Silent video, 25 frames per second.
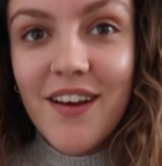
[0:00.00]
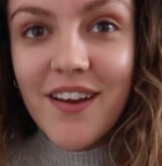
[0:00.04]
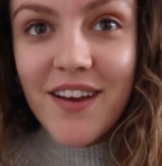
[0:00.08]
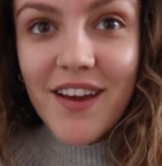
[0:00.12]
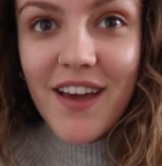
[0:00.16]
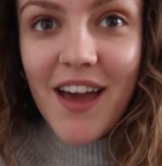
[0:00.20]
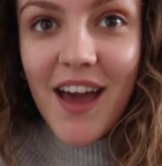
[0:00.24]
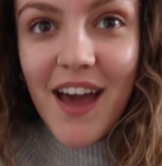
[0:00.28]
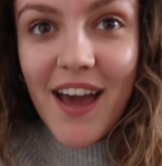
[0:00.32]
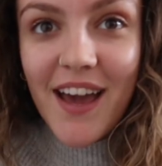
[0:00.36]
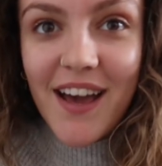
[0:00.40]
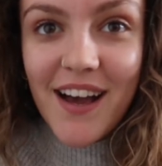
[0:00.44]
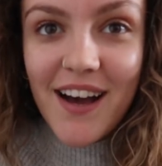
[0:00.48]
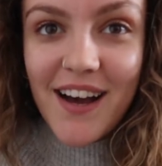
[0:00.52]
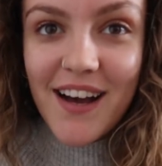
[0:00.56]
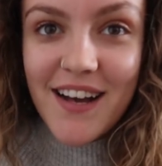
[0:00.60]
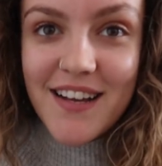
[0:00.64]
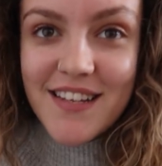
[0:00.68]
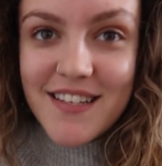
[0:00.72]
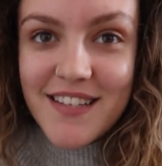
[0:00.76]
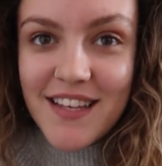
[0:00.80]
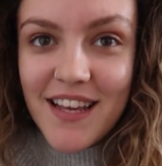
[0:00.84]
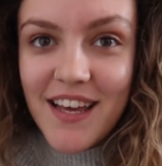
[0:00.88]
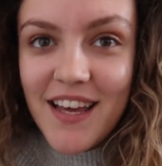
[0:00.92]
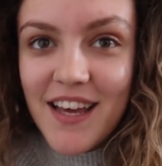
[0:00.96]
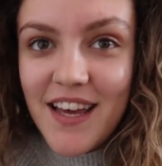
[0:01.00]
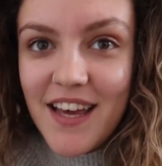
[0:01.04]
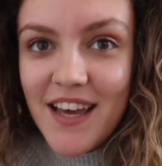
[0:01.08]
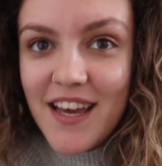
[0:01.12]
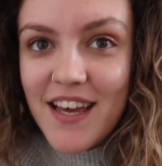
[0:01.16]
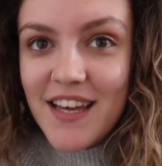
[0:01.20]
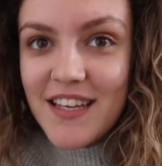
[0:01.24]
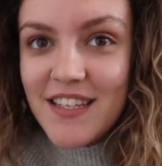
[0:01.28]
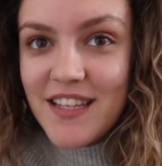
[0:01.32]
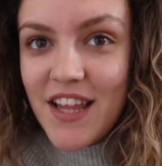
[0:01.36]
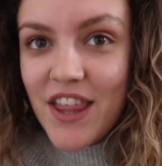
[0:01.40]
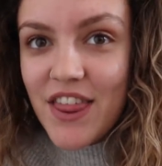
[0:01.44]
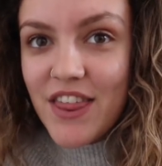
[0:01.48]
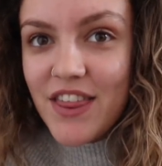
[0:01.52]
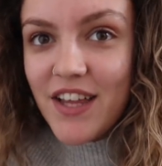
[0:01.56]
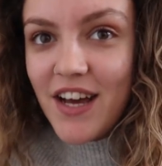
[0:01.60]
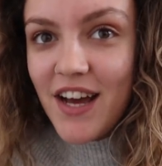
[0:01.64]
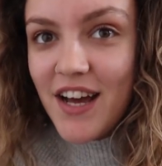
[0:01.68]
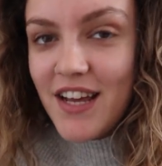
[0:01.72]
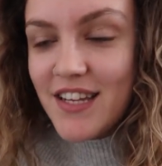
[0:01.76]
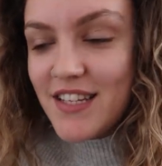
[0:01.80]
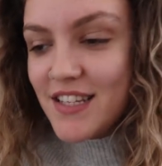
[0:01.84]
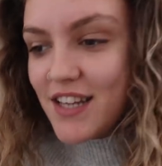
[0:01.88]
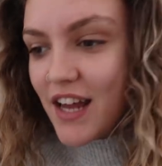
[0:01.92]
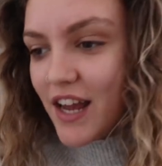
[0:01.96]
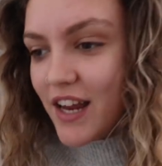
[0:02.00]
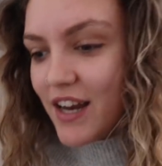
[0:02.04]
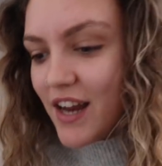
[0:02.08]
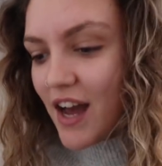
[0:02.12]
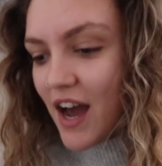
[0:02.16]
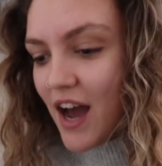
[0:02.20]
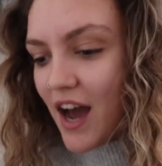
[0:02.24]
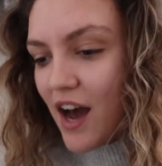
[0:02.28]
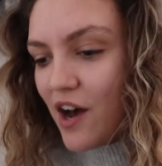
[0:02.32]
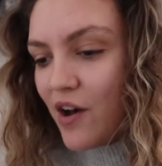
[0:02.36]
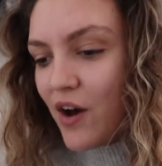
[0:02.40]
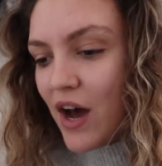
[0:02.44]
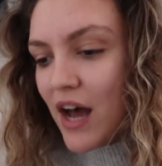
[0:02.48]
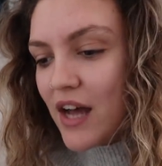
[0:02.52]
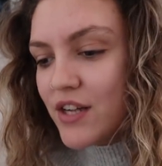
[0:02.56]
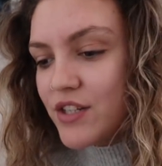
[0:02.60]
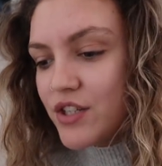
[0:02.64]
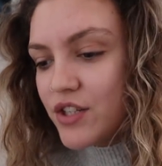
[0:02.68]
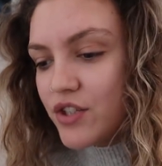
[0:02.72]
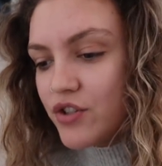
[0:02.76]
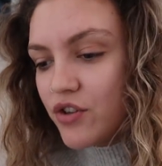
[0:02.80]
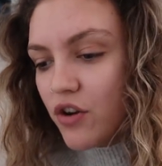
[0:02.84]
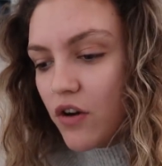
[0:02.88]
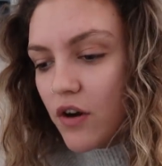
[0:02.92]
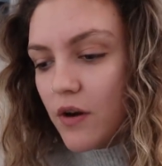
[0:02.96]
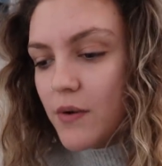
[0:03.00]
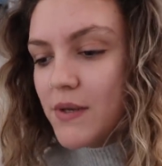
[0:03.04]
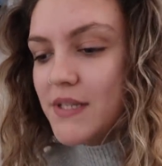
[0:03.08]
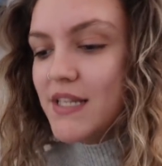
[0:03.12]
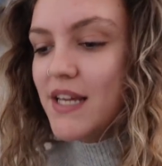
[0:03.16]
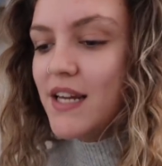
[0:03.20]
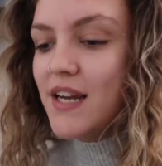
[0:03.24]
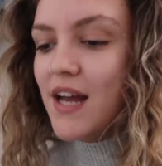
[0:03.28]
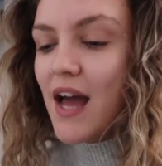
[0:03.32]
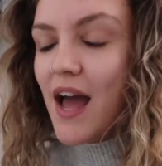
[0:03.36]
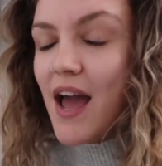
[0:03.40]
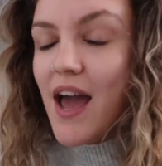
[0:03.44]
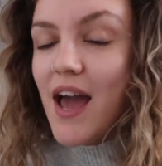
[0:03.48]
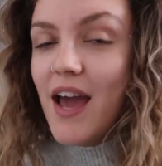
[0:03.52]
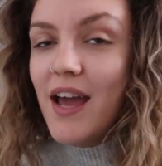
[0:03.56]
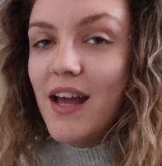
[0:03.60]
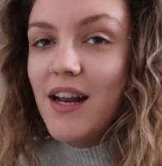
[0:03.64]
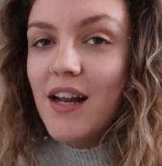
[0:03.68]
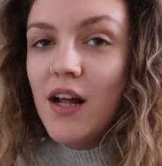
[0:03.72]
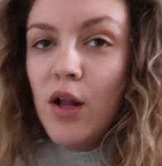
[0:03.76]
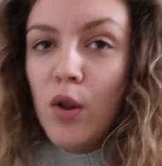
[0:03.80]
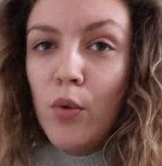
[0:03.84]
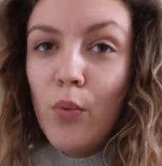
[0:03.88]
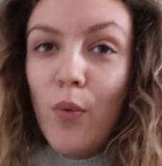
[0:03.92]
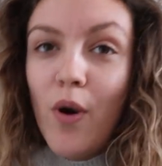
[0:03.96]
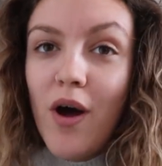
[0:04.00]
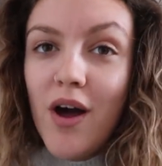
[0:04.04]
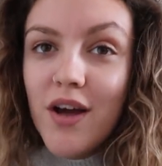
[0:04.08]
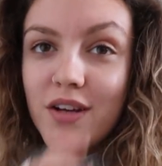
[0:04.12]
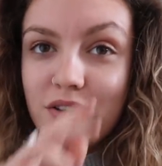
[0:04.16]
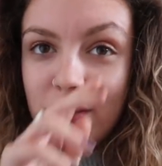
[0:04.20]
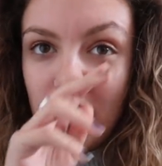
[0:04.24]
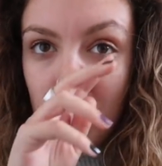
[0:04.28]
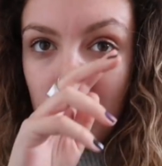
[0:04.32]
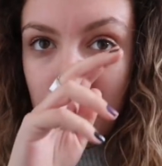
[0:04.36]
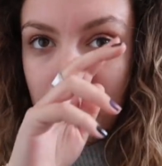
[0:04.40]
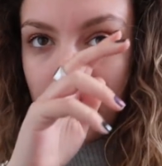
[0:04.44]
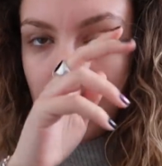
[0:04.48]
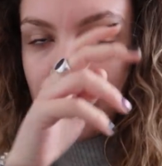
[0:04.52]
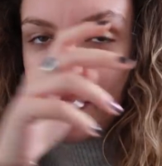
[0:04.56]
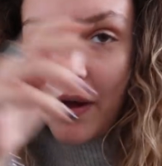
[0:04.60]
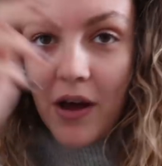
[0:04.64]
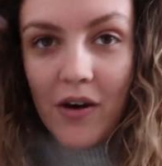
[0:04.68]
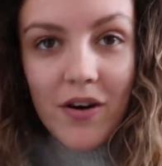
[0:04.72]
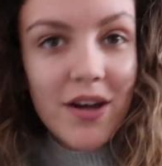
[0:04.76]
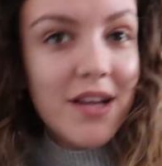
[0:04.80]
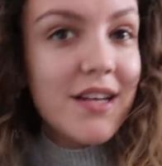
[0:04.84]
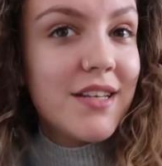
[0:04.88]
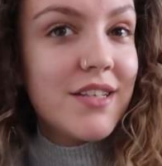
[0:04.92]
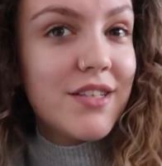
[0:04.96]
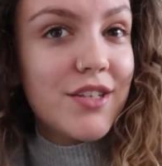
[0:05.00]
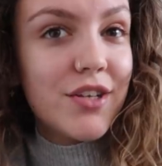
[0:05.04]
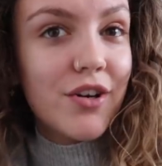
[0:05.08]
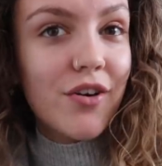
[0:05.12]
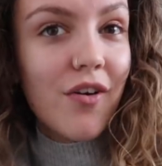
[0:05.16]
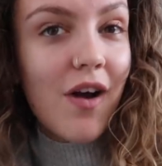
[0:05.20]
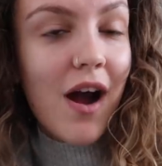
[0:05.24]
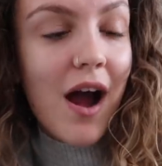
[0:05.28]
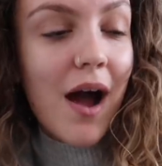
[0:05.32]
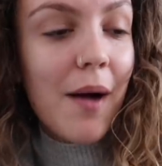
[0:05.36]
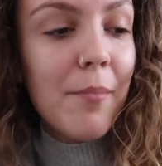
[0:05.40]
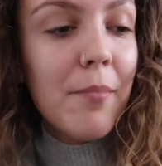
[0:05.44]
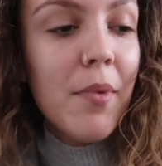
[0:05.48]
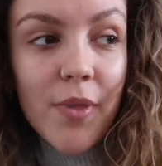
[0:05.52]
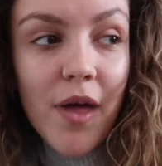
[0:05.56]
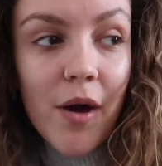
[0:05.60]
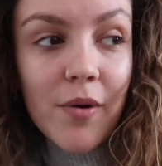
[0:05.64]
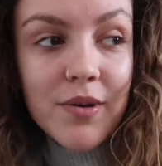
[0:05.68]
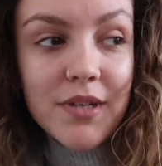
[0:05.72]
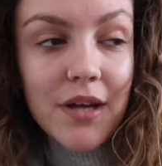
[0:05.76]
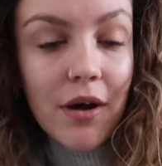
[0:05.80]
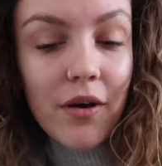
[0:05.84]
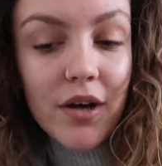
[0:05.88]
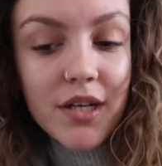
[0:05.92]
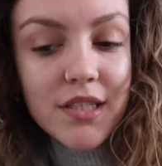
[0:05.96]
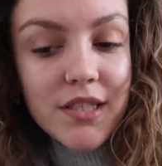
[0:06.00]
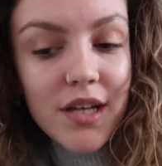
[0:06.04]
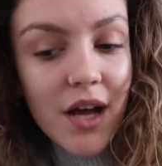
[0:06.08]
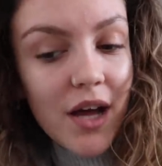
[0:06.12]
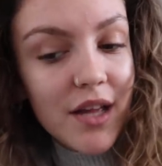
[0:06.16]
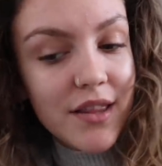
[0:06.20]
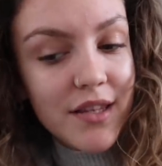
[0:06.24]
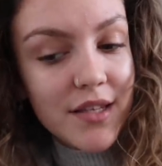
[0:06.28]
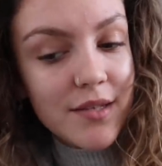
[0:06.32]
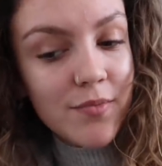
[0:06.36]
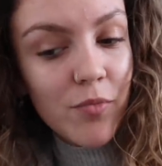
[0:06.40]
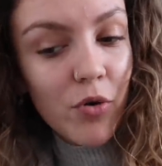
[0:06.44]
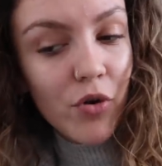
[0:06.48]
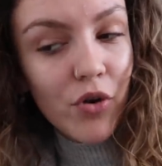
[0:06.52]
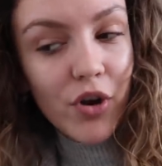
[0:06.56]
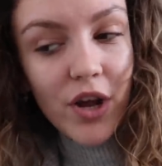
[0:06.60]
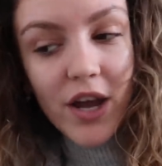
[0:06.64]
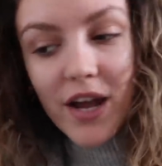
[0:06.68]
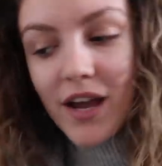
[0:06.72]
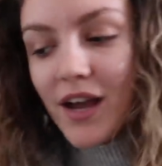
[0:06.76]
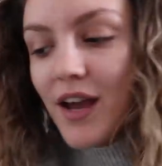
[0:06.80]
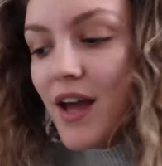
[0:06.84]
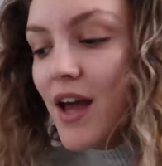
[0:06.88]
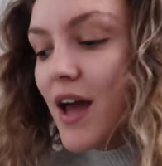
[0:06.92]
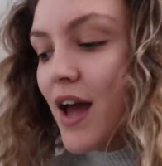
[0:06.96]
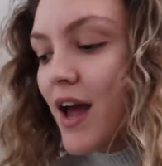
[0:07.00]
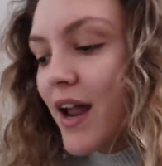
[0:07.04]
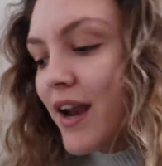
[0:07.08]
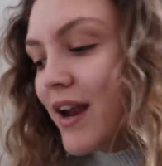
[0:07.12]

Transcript: Okay guys, it is Thursday now. As you saw, I was in a little workshop about Instagram. That was how I started this morning.